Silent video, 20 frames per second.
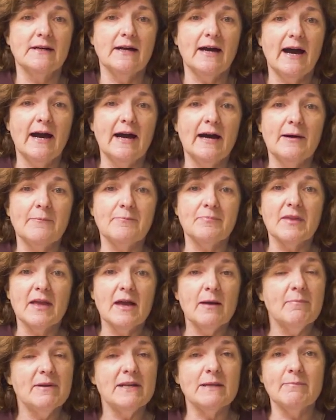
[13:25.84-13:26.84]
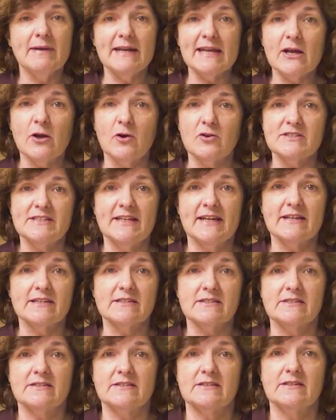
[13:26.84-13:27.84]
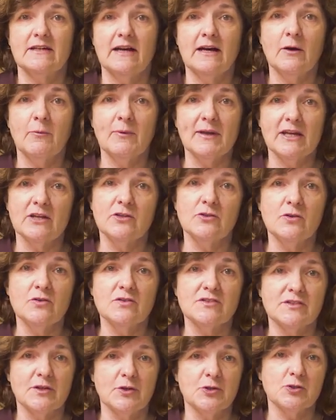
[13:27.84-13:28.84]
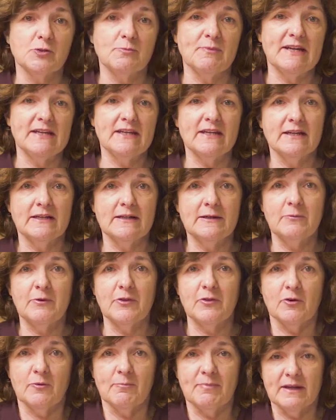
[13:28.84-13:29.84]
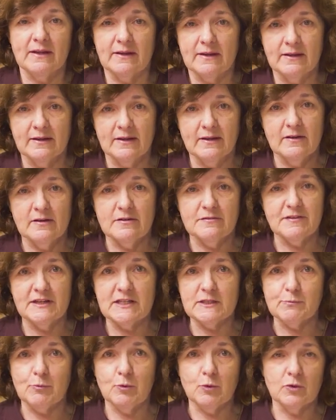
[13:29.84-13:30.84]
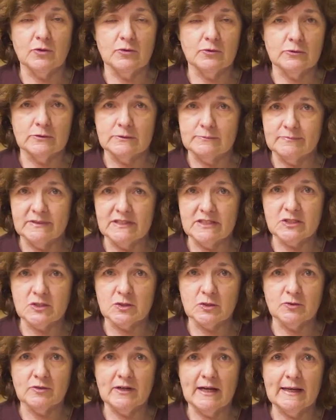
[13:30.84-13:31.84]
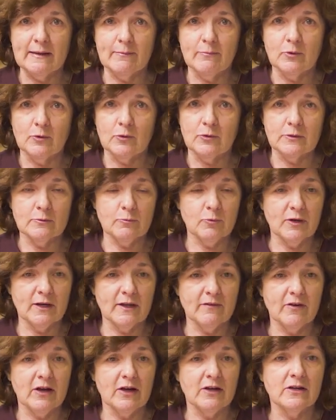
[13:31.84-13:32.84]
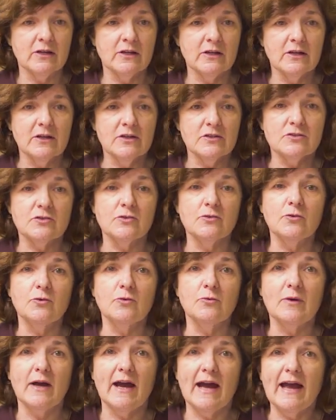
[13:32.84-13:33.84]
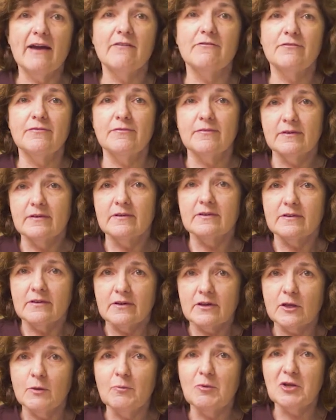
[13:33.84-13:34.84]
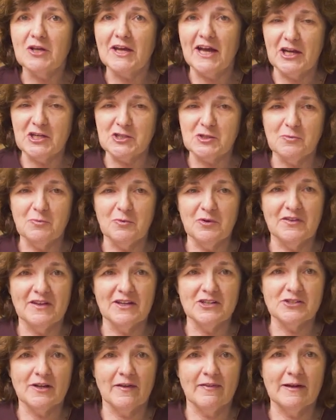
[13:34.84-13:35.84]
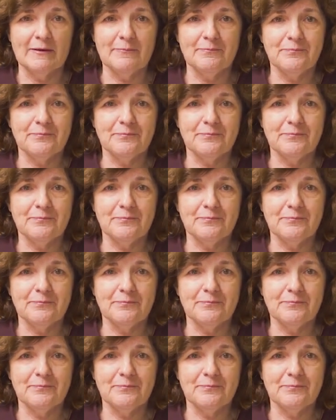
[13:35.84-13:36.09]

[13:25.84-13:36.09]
But in many contexts, we can use social media, whether it be Facebook or Instagram or whatever, to have communication with each other.